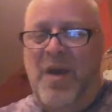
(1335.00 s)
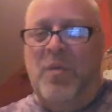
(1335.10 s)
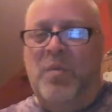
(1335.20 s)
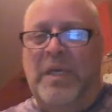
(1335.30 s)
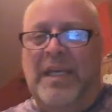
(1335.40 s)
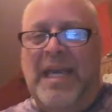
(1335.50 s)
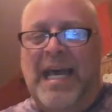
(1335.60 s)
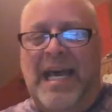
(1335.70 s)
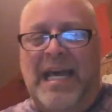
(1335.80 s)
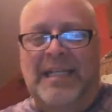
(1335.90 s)
We
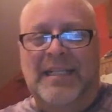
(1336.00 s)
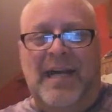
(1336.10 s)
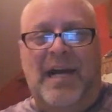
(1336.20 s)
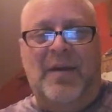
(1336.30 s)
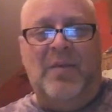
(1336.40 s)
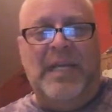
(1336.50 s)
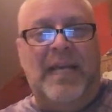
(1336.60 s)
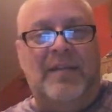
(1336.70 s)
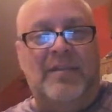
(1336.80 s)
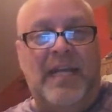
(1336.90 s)
had
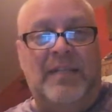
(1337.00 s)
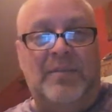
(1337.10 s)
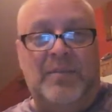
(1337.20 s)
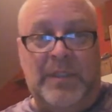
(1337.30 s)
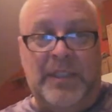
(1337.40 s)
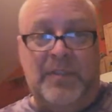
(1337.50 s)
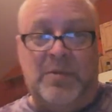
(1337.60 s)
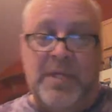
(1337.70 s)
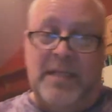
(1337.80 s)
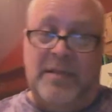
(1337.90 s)
like really
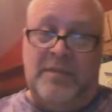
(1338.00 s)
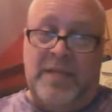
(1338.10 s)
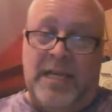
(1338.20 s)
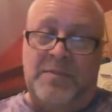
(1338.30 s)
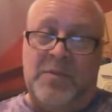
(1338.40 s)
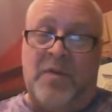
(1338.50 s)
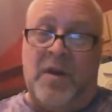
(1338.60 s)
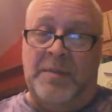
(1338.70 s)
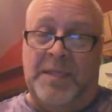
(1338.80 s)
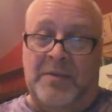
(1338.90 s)
creative names for our
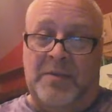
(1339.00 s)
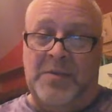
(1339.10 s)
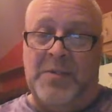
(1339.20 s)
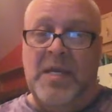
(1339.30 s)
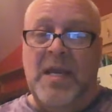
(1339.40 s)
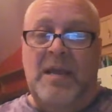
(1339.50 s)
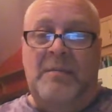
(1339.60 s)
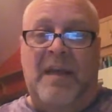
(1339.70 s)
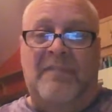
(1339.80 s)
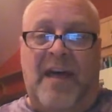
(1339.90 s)
beagles.
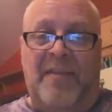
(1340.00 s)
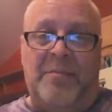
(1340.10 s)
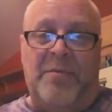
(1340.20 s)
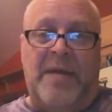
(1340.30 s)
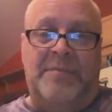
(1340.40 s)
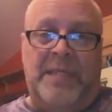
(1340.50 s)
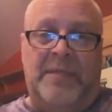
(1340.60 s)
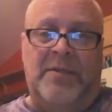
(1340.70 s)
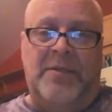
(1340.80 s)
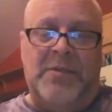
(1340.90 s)
My father bred
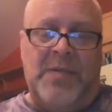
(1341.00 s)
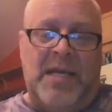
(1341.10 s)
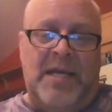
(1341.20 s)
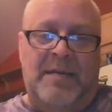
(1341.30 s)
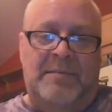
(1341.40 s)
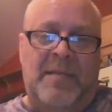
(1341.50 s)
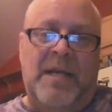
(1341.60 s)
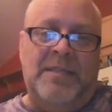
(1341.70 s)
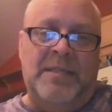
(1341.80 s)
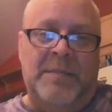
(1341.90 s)
beagles,
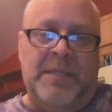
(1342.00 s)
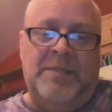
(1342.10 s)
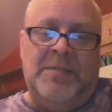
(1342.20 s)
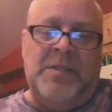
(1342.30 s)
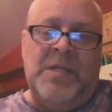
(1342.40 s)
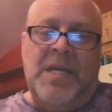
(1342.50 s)
hunting beagles.